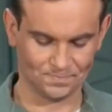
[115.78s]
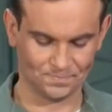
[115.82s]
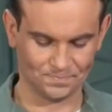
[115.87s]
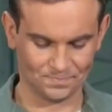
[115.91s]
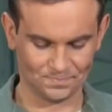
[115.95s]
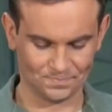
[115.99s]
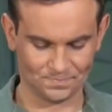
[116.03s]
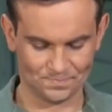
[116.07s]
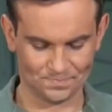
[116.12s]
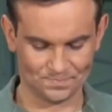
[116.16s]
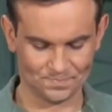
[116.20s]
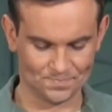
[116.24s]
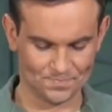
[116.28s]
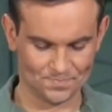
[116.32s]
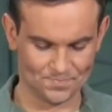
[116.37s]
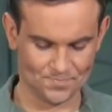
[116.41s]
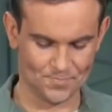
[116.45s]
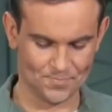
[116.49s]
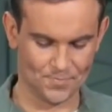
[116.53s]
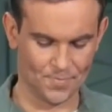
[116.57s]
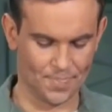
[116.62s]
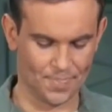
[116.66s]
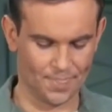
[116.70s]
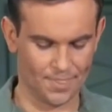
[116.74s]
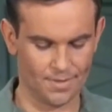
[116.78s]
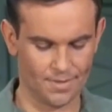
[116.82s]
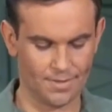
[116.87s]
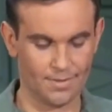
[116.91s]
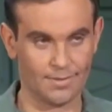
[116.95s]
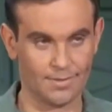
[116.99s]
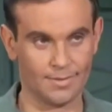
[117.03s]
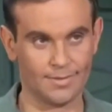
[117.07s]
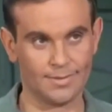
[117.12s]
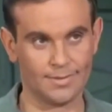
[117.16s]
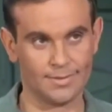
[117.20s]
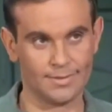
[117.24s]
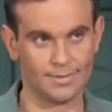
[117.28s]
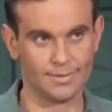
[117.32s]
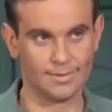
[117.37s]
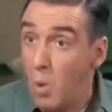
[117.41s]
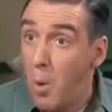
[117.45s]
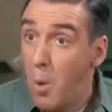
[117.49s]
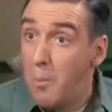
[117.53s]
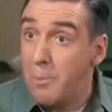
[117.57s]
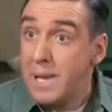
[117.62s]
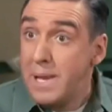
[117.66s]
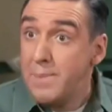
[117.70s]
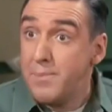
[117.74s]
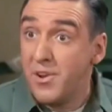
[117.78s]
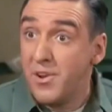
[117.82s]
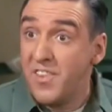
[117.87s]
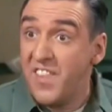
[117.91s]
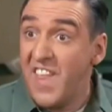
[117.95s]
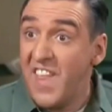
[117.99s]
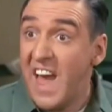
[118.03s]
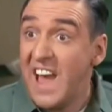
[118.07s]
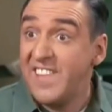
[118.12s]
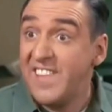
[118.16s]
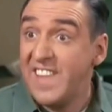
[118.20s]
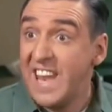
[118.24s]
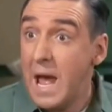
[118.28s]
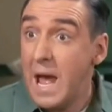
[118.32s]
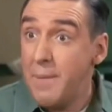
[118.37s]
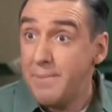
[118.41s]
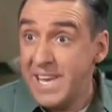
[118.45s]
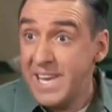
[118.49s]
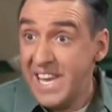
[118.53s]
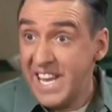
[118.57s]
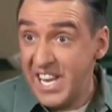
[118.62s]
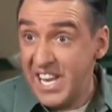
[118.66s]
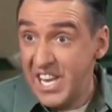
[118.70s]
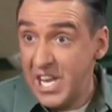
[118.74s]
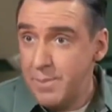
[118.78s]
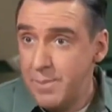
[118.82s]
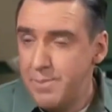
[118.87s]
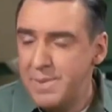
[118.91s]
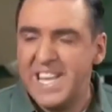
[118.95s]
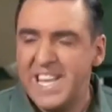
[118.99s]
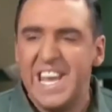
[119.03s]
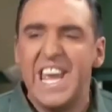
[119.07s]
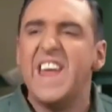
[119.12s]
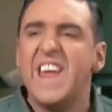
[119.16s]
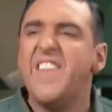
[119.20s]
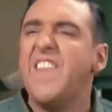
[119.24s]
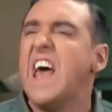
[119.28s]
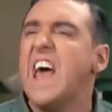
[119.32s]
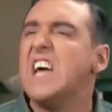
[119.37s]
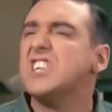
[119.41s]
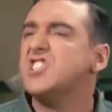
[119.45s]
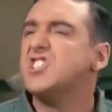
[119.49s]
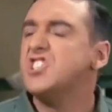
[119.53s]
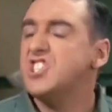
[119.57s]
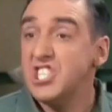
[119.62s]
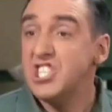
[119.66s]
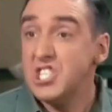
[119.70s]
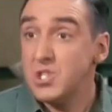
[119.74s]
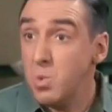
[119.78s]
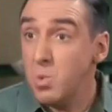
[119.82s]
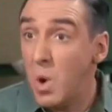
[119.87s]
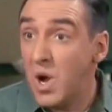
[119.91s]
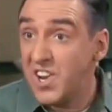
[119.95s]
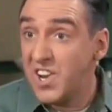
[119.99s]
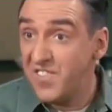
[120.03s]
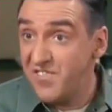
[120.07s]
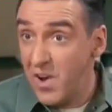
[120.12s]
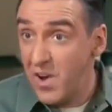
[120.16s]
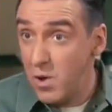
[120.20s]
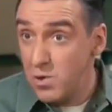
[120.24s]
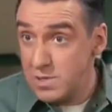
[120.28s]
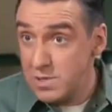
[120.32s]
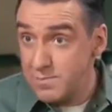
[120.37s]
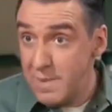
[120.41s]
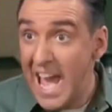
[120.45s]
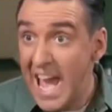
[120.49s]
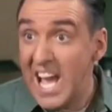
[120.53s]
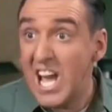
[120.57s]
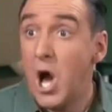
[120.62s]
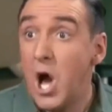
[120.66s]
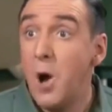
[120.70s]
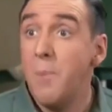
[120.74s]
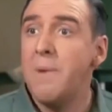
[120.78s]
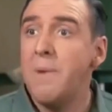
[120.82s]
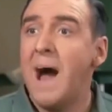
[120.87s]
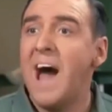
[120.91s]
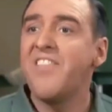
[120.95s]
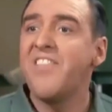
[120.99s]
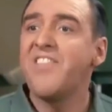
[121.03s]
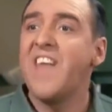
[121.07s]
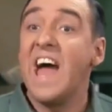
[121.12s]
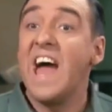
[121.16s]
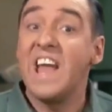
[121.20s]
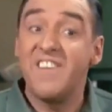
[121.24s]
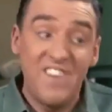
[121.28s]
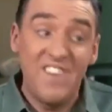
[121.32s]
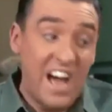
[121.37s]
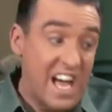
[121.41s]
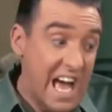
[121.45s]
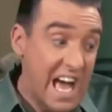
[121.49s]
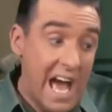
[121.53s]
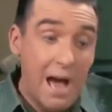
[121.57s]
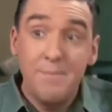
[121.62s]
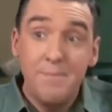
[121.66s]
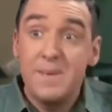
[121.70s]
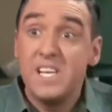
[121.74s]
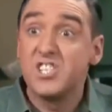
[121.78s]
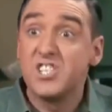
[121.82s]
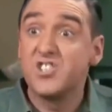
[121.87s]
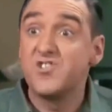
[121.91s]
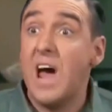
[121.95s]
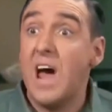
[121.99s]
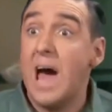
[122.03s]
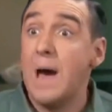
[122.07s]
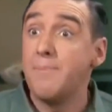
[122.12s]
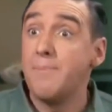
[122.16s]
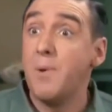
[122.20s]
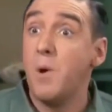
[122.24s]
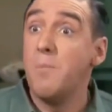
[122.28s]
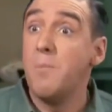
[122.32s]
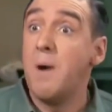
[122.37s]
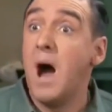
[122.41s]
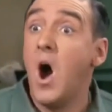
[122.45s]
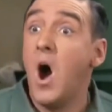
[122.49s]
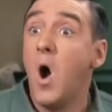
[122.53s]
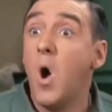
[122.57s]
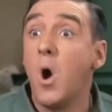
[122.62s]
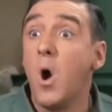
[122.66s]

And another thing, so I wouldn't want people to think that I'm getting uppity, and that's just what the folks back home might think if I got me a stripe on my